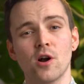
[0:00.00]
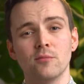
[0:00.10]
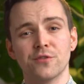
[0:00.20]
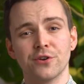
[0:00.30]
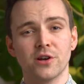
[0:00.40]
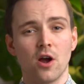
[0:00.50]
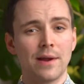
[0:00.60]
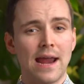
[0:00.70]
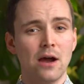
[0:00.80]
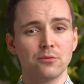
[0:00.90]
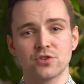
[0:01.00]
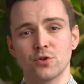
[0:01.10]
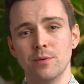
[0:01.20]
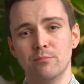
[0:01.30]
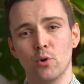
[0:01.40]
confident going out
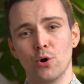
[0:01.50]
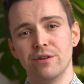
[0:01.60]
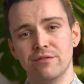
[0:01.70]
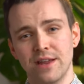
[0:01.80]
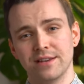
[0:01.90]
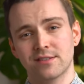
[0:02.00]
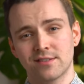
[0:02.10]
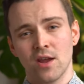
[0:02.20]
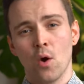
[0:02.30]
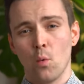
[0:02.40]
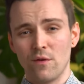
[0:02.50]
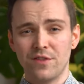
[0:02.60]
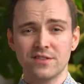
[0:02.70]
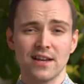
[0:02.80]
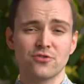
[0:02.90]
to important events with
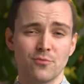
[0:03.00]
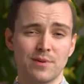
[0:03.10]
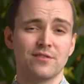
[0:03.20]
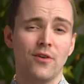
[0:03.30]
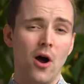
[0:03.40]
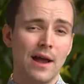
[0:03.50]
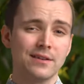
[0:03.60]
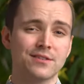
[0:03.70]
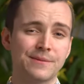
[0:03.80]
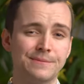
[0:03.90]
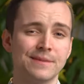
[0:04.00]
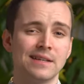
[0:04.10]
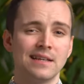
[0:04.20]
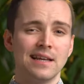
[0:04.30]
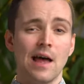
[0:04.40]
this extra bit of height.
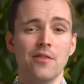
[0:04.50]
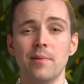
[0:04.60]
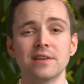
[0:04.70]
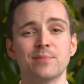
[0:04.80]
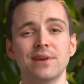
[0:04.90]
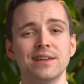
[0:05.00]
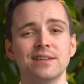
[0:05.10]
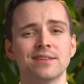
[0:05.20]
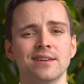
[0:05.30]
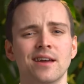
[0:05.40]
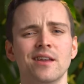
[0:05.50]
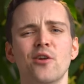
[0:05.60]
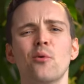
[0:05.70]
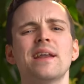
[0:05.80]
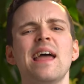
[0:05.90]
And the best bit is,
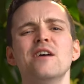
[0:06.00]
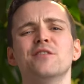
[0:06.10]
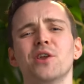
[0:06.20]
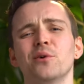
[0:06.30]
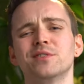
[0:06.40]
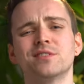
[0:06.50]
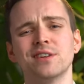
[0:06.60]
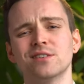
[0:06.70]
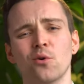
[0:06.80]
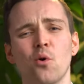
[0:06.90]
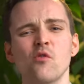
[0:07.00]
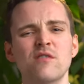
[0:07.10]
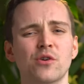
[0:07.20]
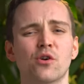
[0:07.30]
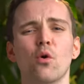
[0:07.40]
no one ever notices or
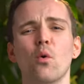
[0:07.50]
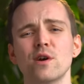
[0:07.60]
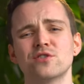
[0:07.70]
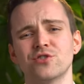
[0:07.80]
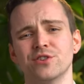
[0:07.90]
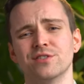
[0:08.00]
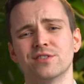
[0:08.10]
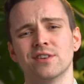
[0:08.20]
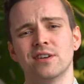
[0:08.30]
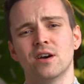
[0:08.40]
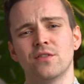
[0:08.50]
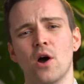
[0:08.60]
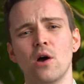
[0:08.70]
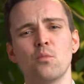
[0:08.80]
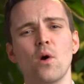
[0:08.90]
even questions that
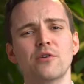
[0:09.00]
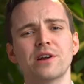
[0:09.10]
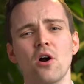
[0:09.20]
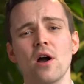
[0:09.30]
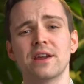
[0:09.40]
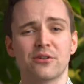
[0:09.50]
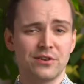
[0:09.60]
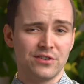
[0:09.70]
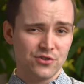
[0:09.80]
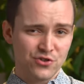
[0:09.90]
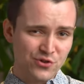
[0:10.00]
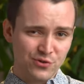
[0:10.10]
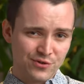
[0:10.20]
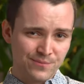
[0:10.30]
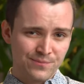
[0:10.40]
I'm wearing height-increasing
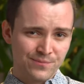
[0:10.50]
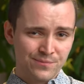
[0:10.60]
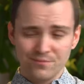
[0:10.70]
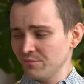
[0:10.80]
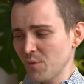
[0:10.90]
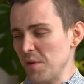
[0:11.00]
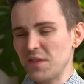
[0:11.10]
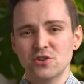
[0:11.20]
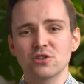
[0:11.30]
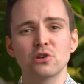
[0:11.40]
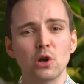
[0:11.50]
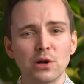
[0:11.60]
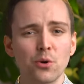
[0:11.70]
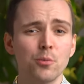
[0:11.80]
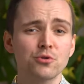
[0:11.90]
shoes. I mean, they just look like
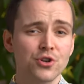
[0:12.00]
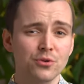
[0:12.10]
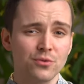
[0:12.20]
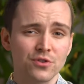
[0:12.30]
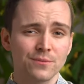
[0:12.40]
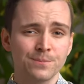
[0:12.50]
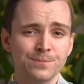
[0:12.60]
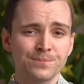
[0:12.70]
normal shoes.